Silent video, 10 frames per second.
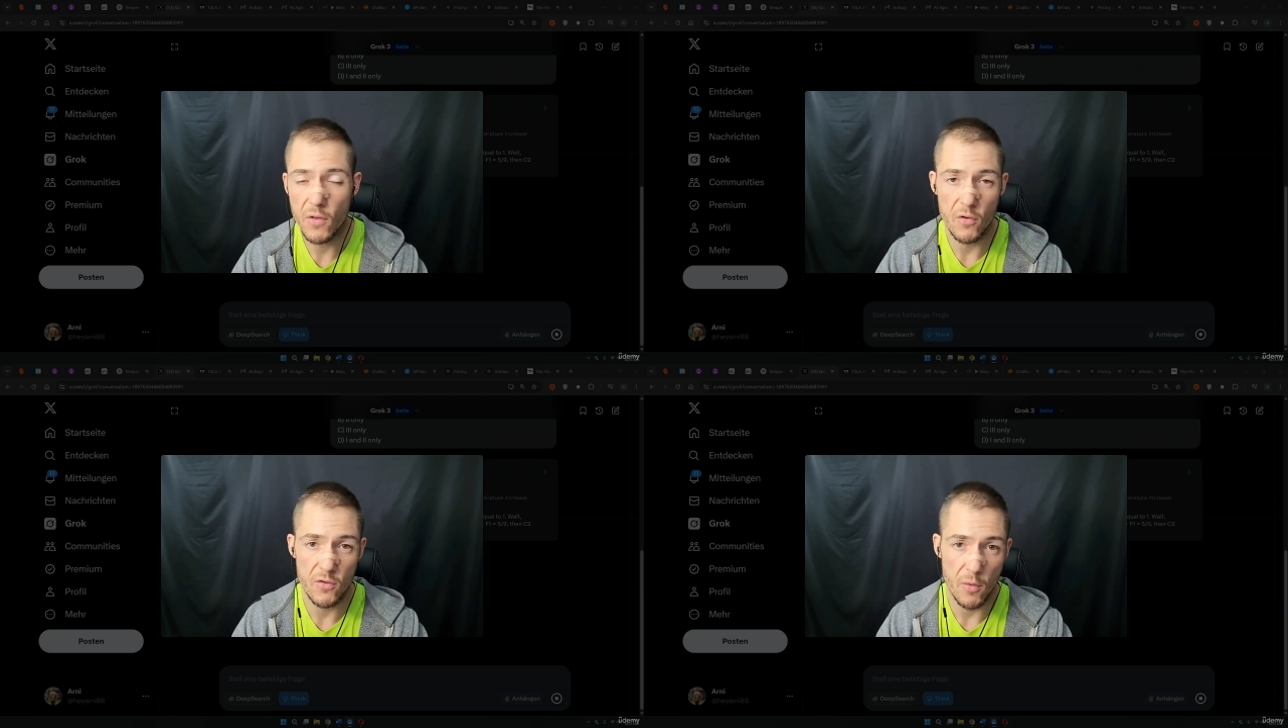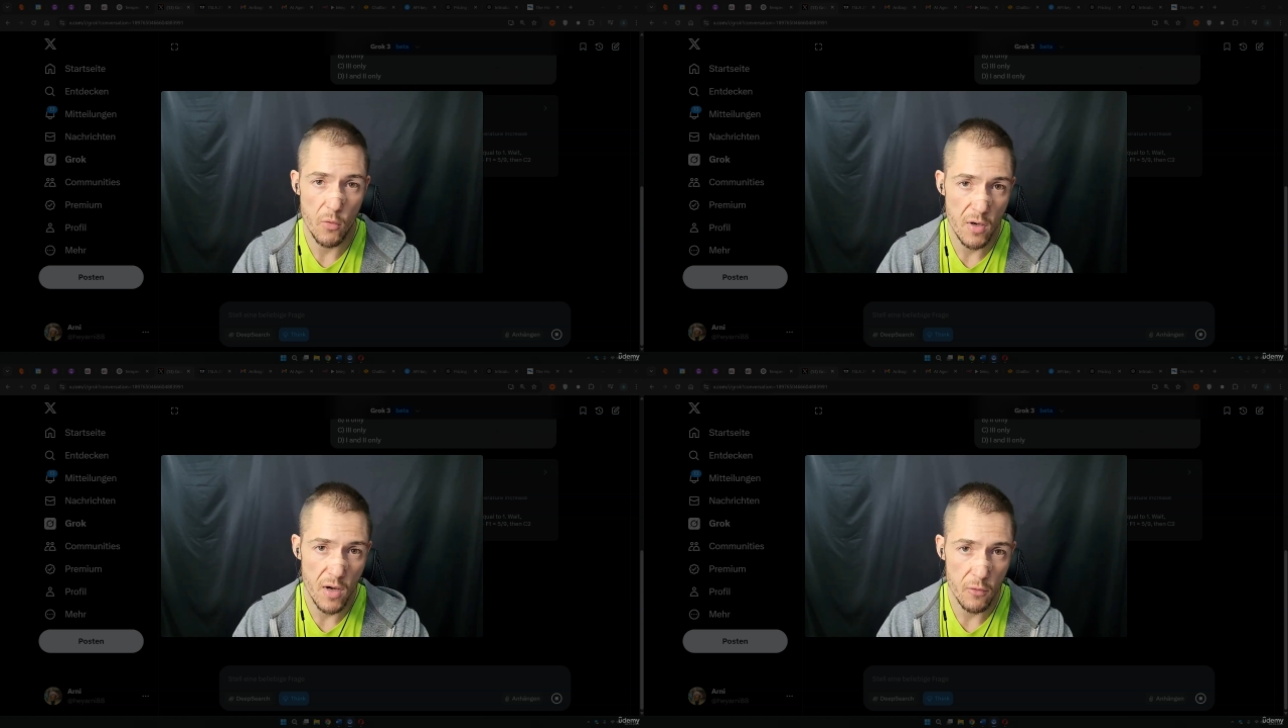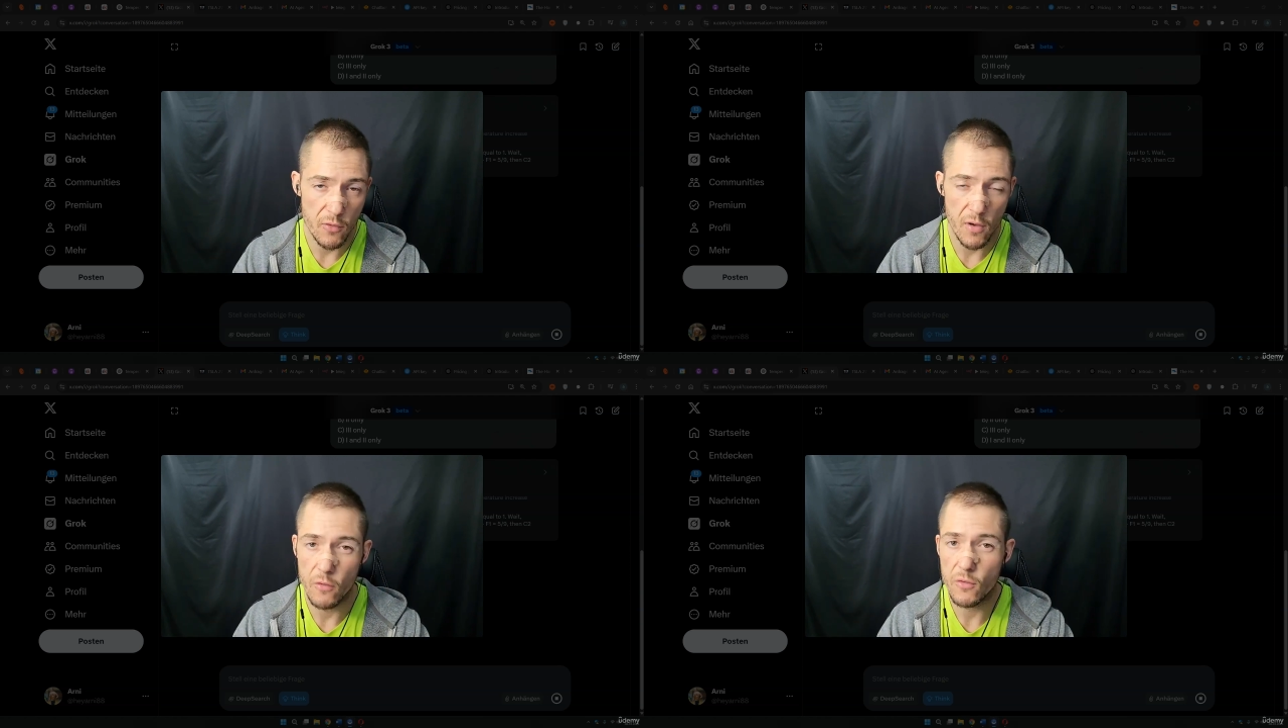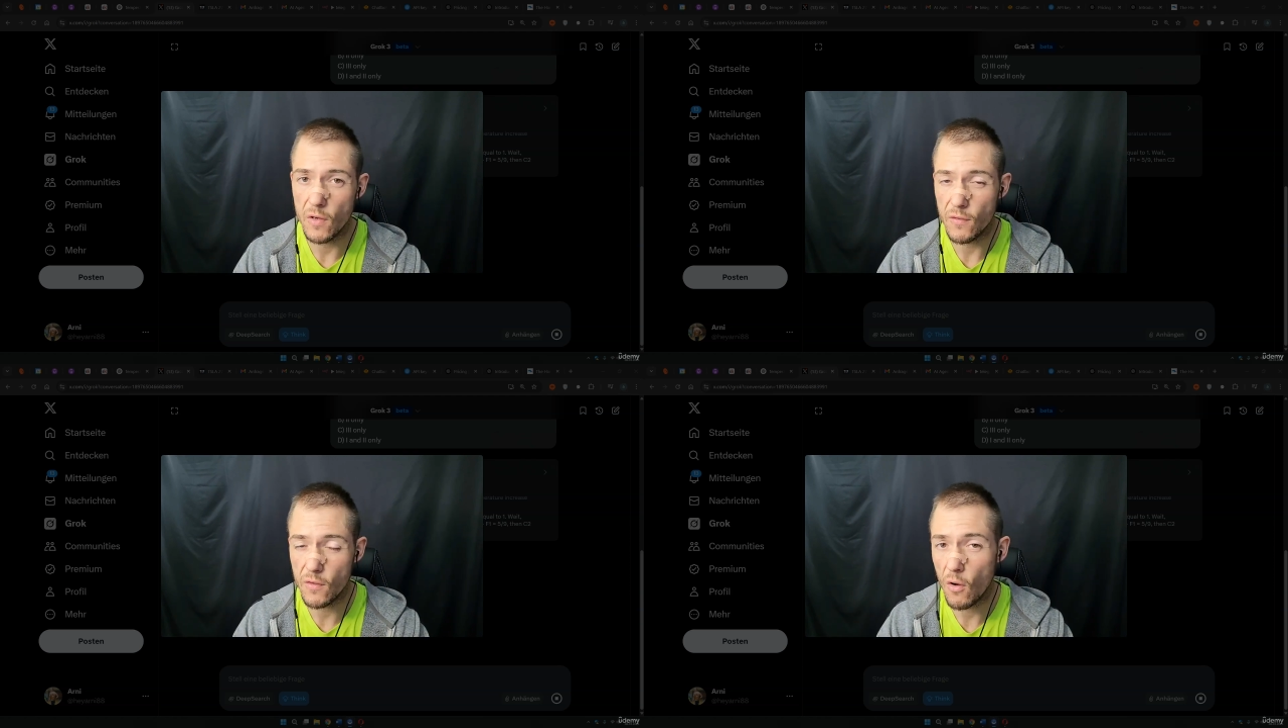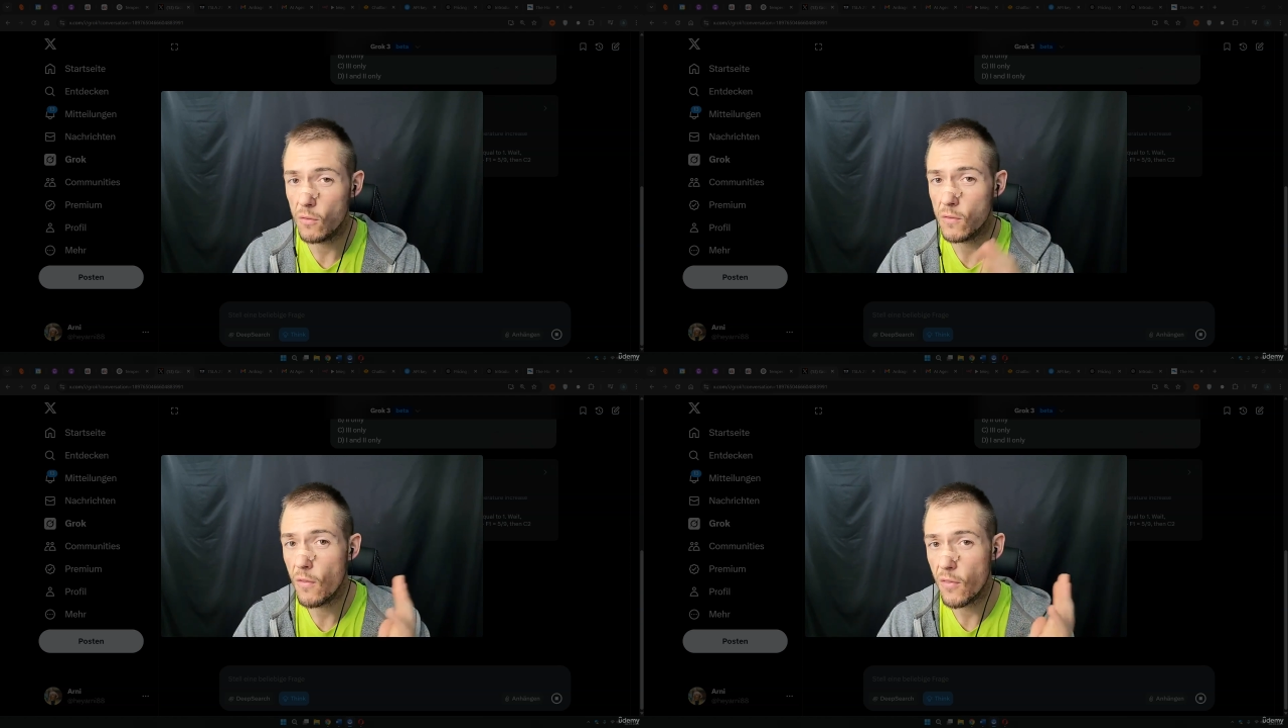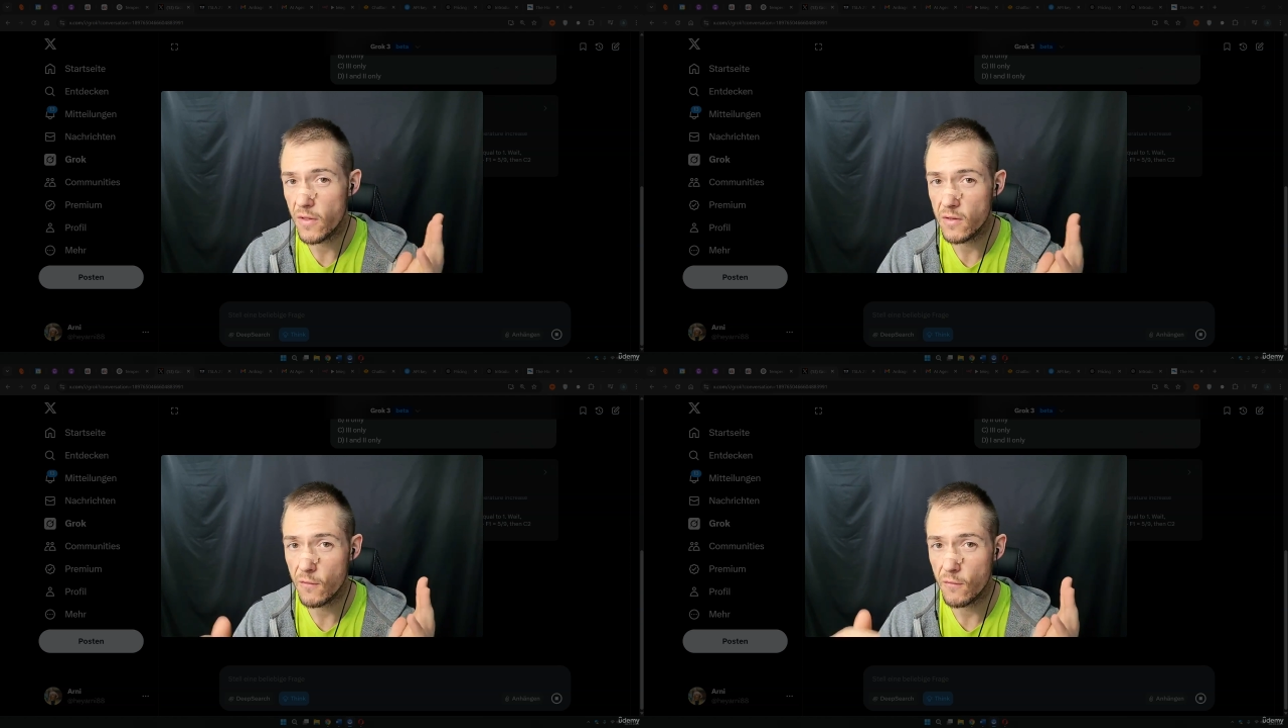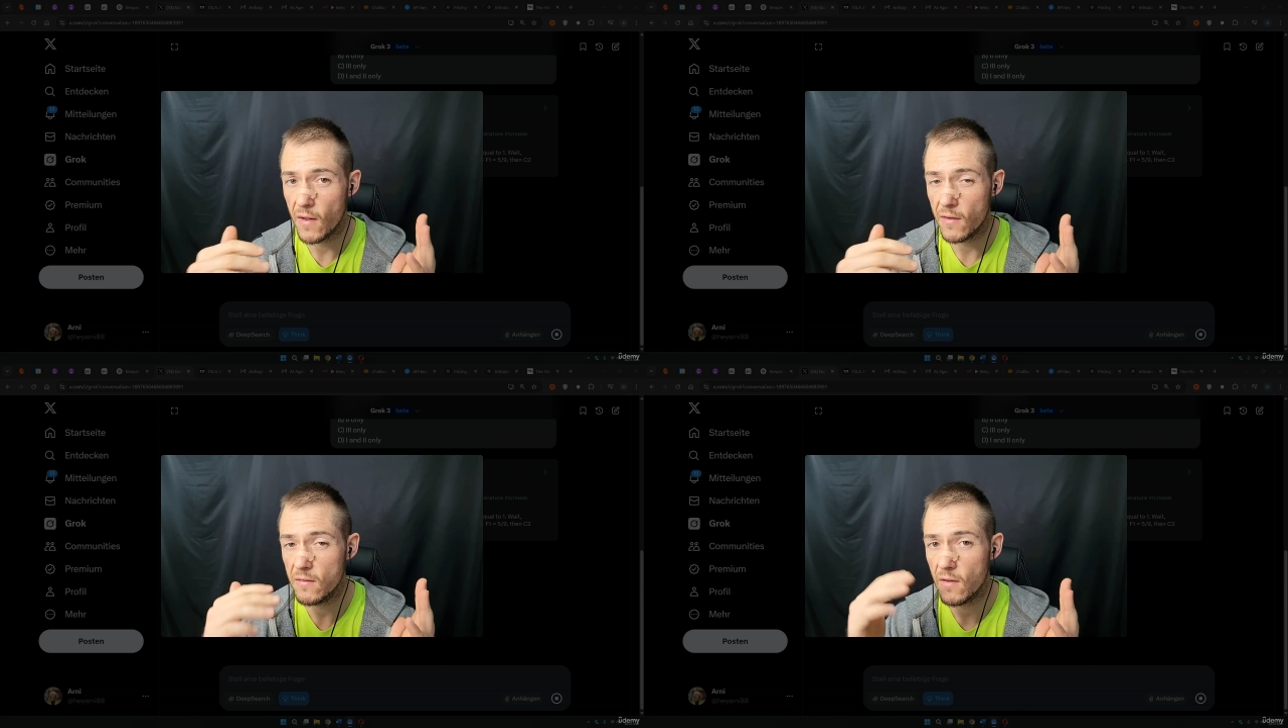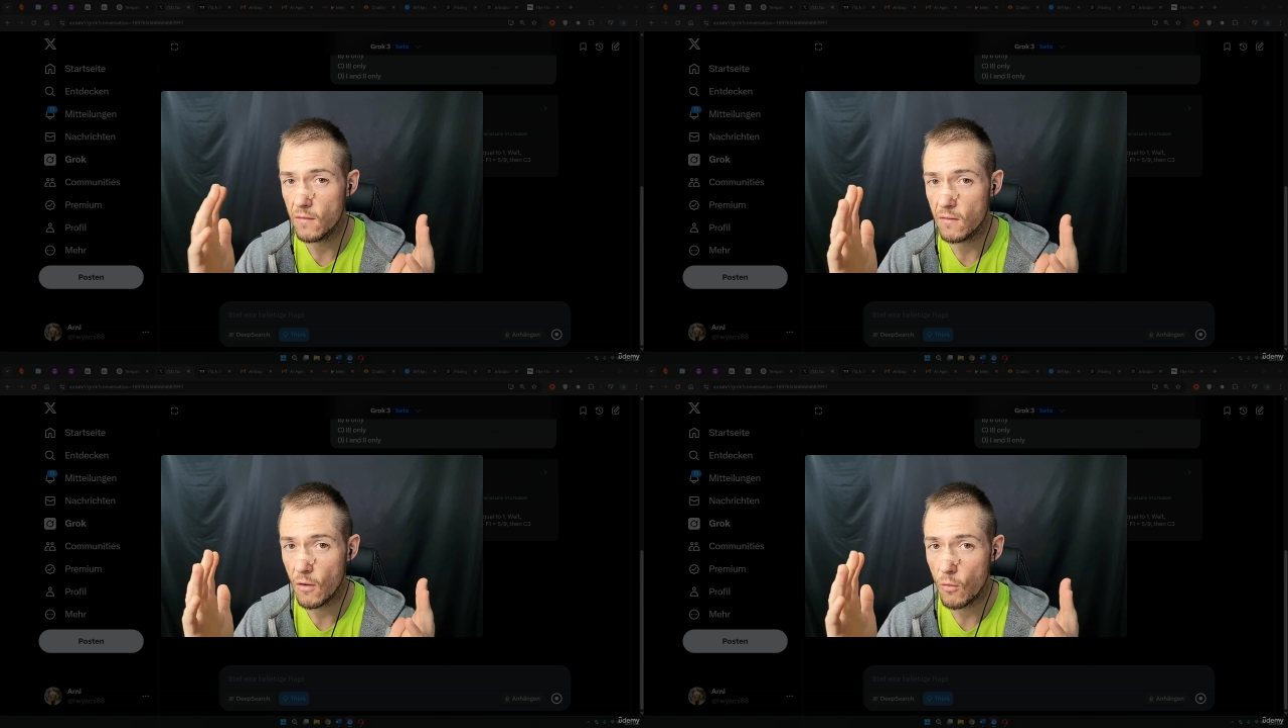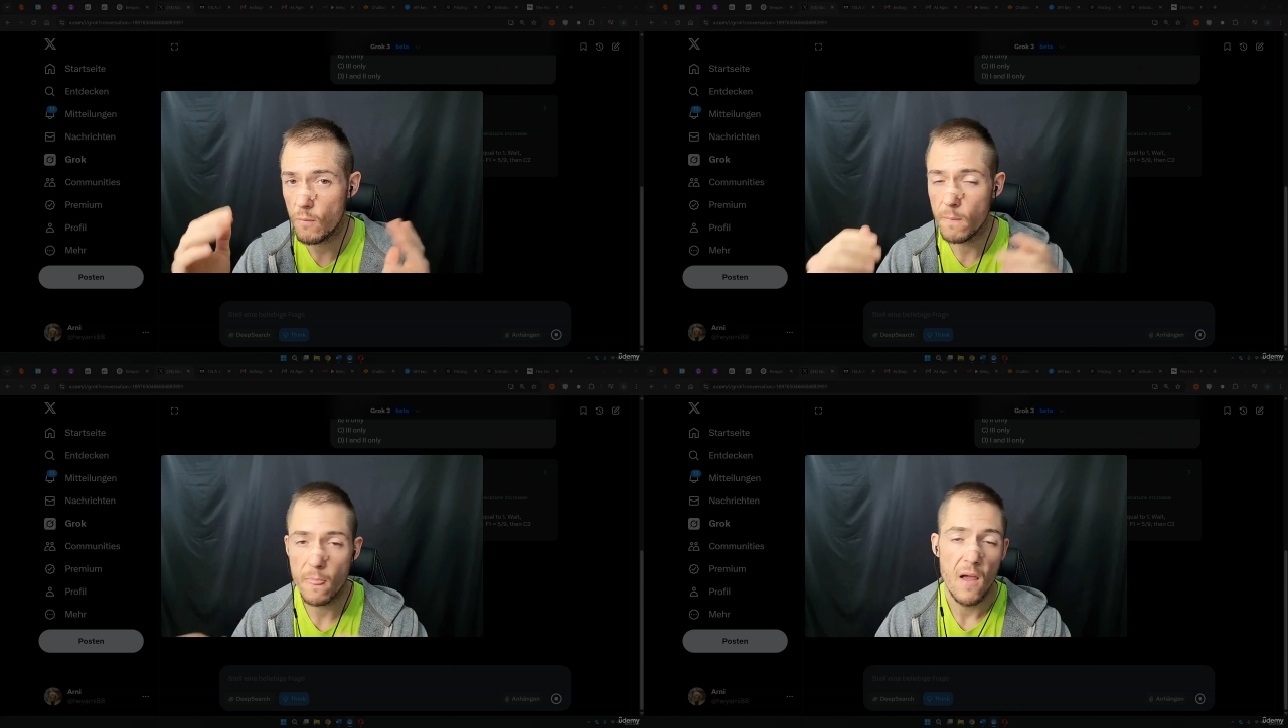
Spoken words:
There's a book out there that is called Thinking Fast and Slow,